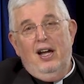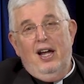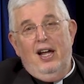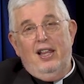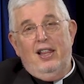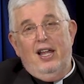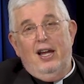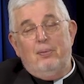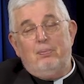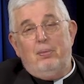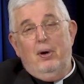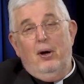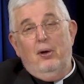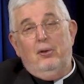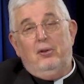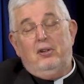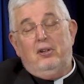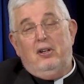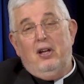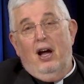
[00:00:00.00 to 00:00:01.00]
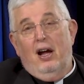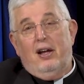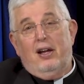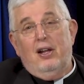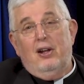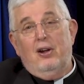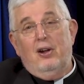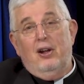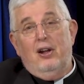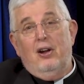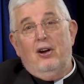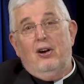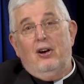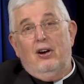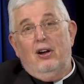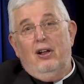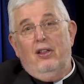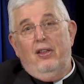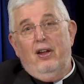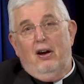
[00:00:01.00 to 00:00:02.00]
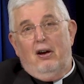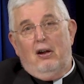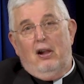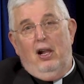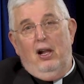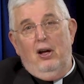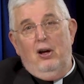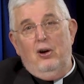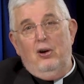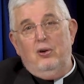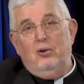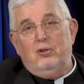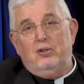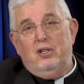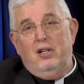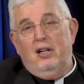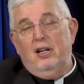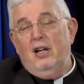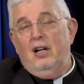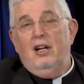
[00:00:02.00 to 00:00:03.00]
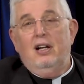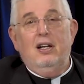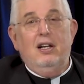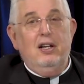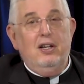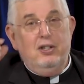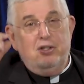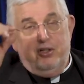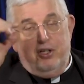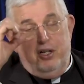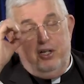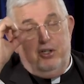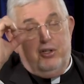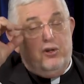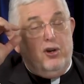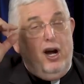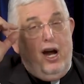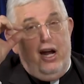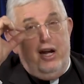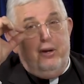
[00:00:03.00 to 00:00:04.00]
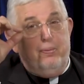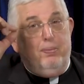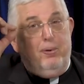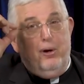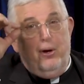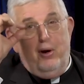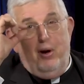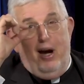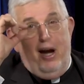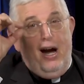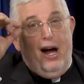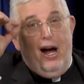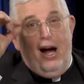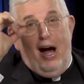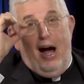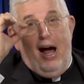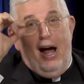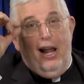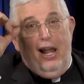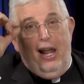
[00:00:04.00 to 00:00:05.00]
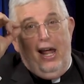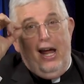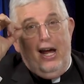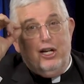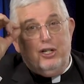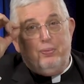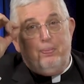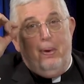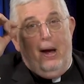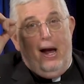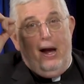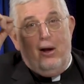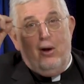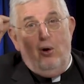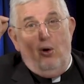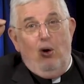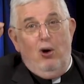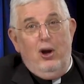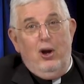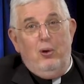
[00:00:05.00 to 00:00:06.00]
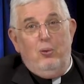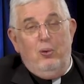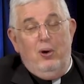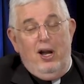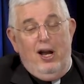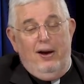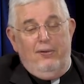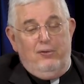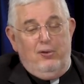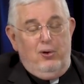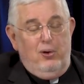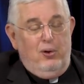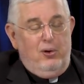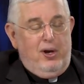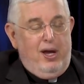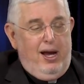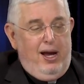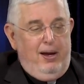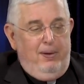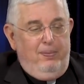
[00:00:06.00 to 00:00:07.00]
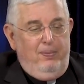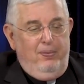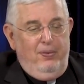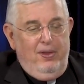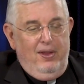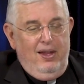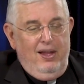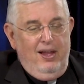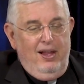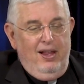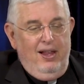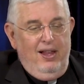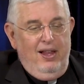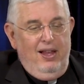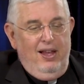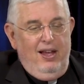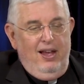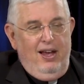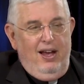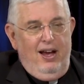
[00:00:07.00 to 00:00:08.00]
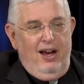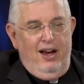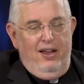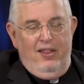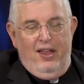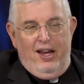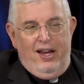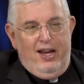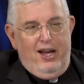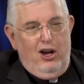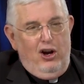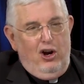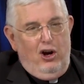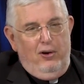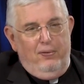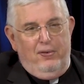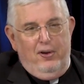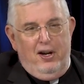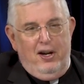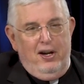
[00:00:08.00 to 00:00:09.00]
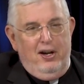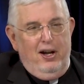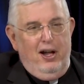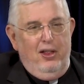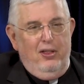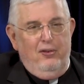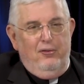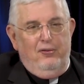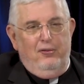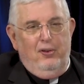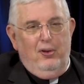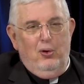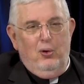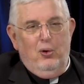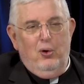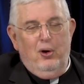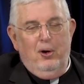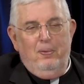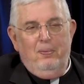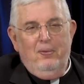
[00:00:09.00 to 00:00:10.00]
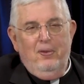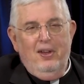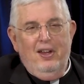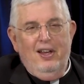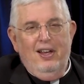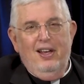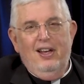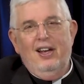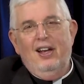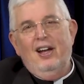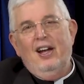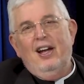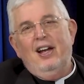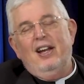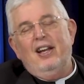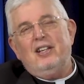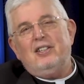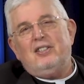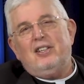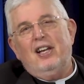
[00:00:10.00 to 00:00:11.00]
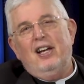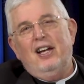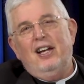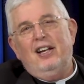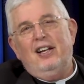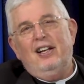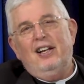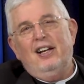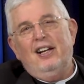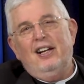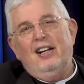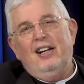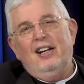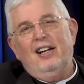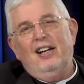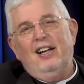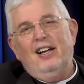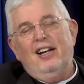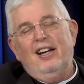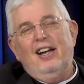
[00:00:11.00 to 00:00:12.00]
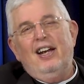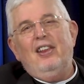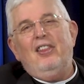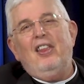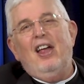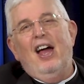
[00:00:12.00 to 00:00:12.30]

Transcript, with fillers: and they're both tucking in their, their clothes and she's trying to put her eyelash back on or whatever, okay? And they get off at another floor. And he said, Isn't